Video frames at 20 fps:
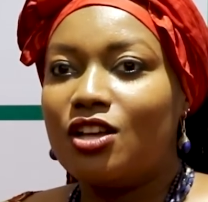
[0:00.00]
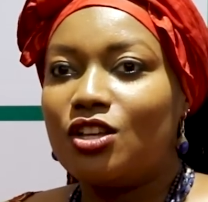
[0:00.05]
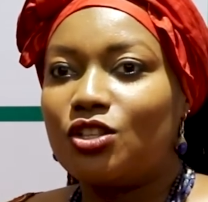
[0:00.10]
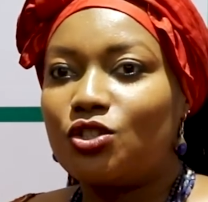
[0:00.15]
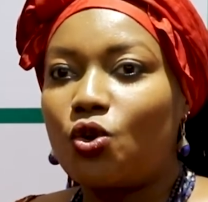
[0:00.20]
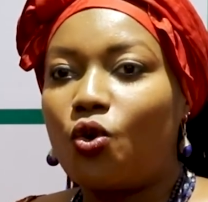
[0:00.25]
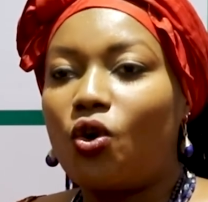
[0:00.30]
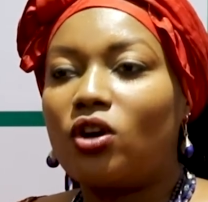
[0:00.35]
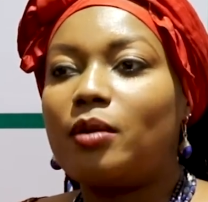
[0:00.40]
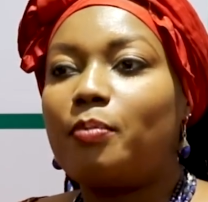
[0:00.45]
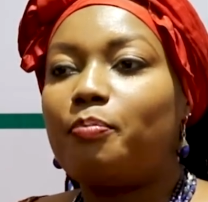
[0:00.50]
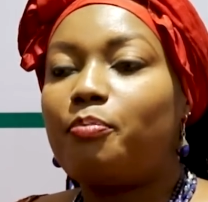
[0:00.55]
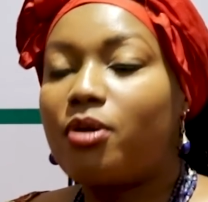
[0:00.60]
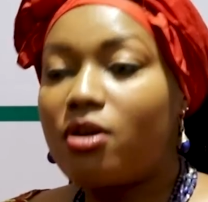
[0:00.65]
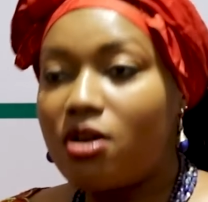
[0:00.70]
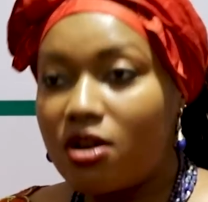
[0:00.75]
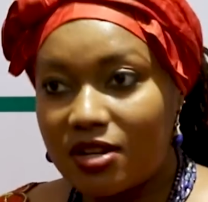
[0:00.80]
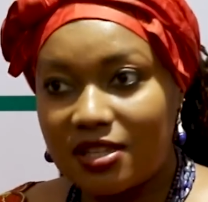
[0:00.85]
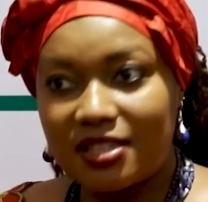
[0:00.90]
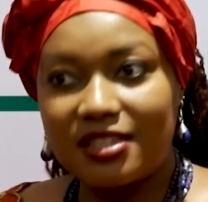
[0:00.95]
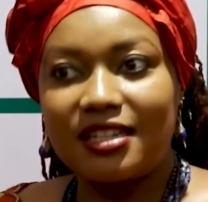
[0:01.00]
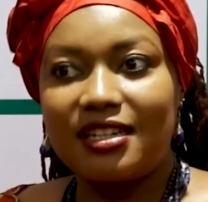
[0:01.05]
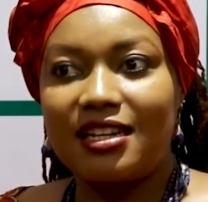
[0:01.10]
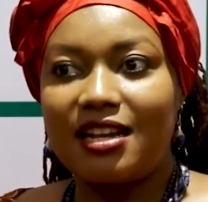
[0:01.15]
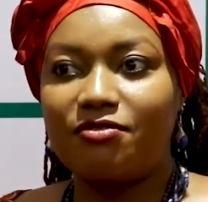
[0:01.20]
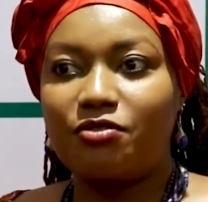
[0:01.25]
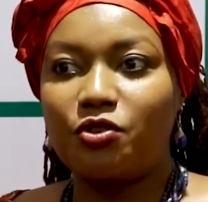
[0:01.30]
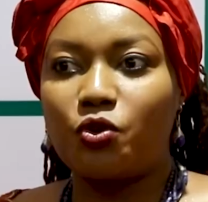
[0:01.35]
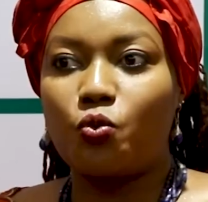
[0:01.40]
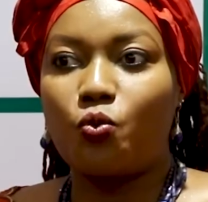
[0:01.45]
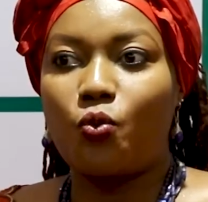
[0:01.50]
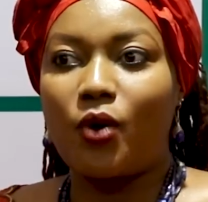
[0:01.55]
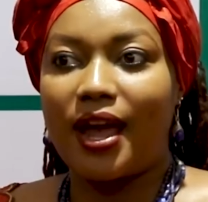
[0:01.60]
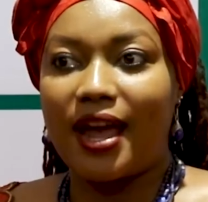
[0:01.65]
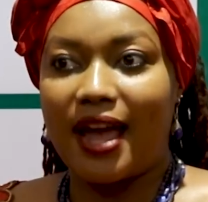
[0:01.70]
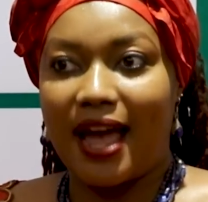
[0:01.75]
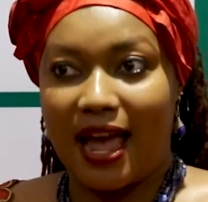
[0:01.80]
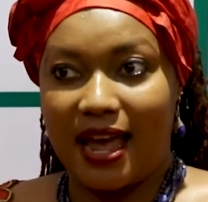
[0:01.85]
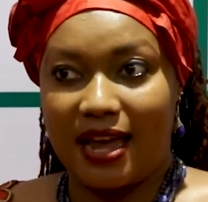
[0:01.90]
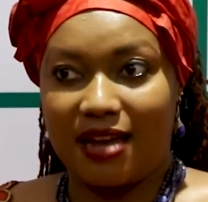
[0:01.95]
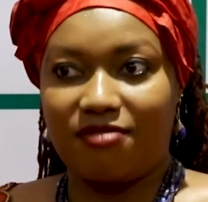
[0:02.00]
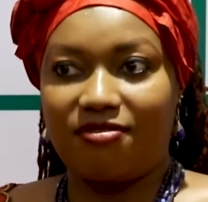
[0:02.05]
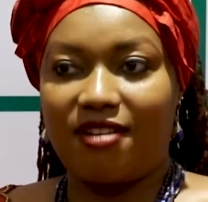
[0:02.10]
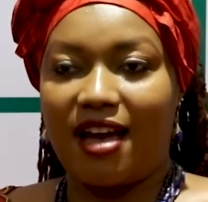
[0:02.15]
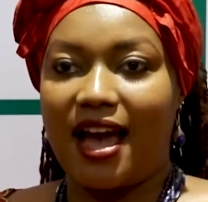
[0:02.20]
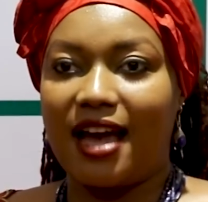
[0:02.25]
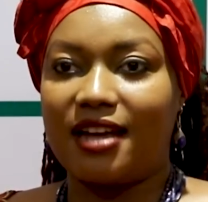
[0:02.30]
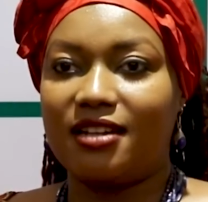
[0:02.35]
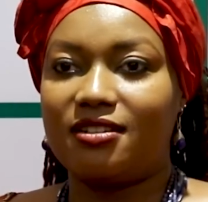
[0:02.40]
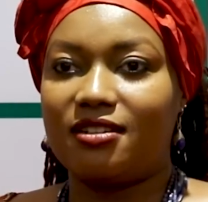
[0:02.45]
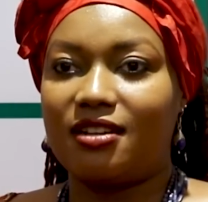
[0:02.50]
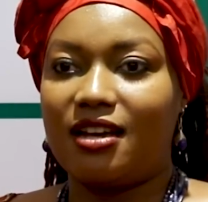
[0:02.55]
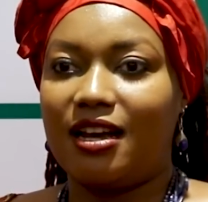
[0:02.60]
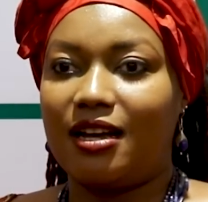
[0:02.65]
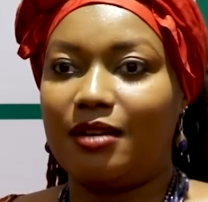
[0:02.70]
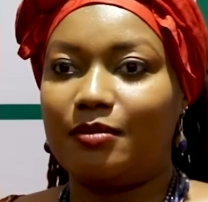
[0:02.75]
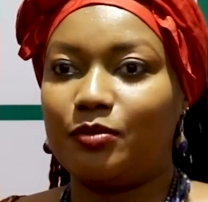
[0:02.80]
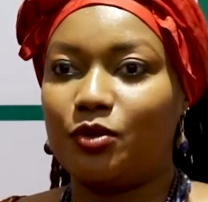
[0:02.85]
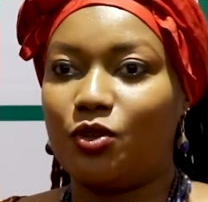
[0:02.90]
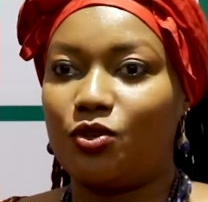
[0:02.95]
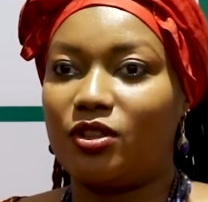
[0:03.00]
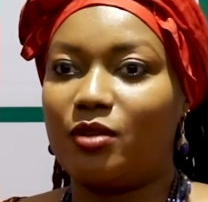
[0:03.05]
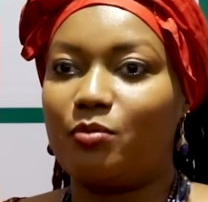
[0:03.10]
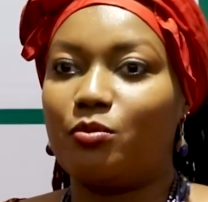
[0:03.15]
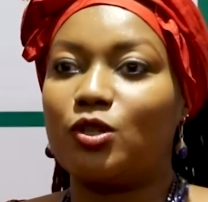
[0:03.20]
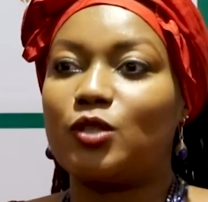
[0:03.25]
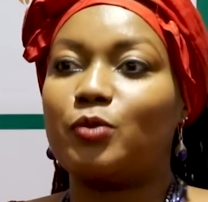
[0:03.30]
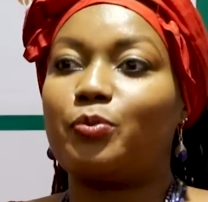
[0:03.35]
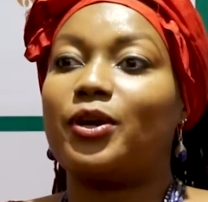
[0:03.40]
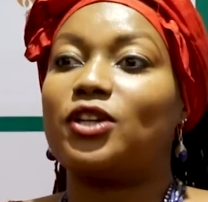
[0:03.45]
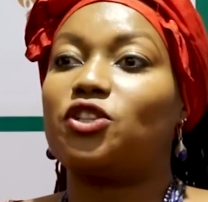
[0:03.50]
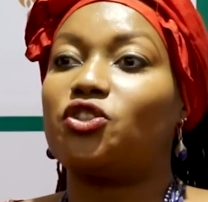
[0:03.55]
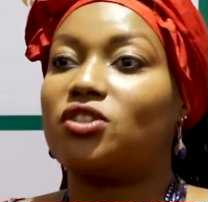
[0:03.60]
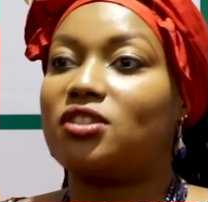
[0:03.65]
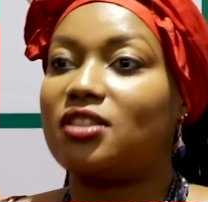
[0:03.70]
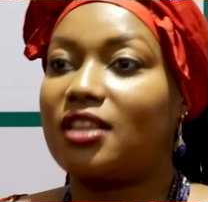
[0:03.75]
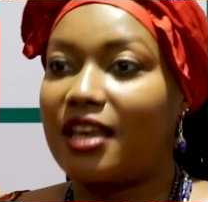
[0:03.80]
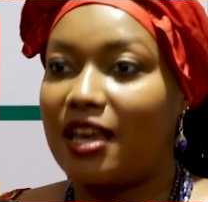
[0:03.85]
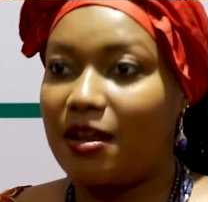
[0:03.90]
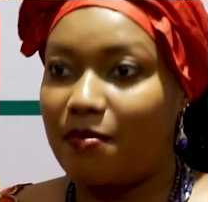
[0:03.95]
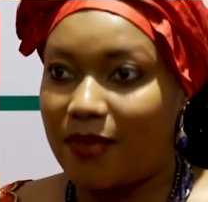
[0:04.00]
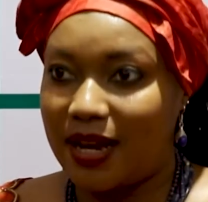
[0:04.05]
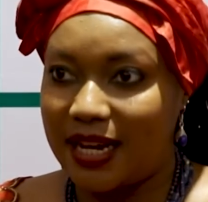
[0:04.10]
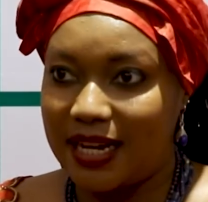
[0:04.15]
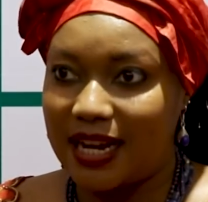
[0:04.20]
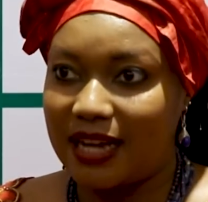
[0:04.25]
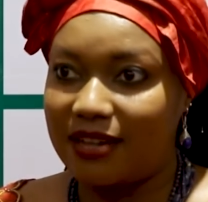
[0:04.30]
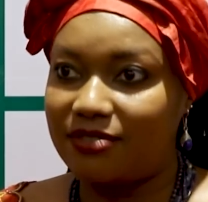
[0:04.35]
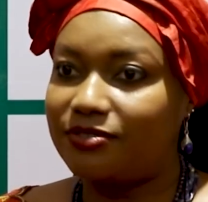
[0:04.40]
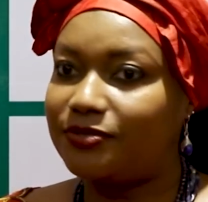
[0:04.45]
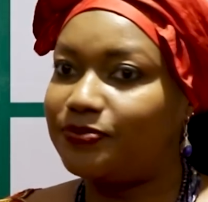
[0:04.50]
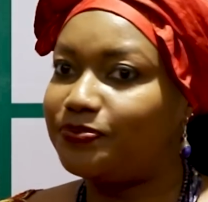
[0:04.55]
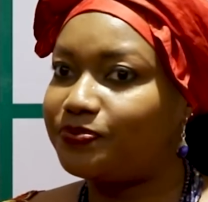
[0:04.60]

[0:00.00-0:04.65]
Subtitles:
So on a personal level, where I have had the most precious thing in my life,